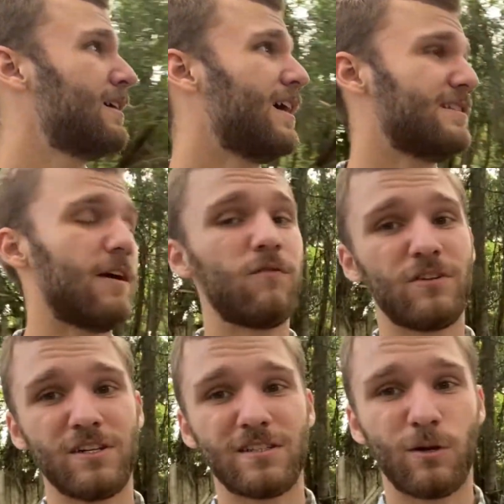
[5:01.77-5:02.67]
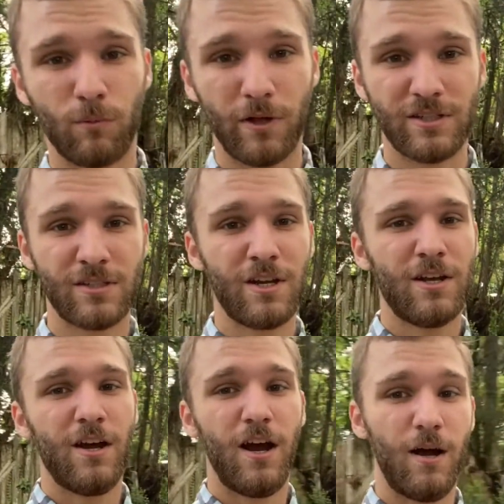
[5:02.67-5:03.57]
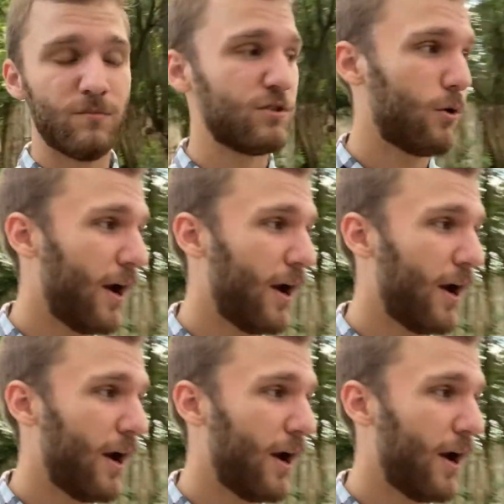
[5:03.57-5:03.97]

it definitely needs to get replaced. Um, so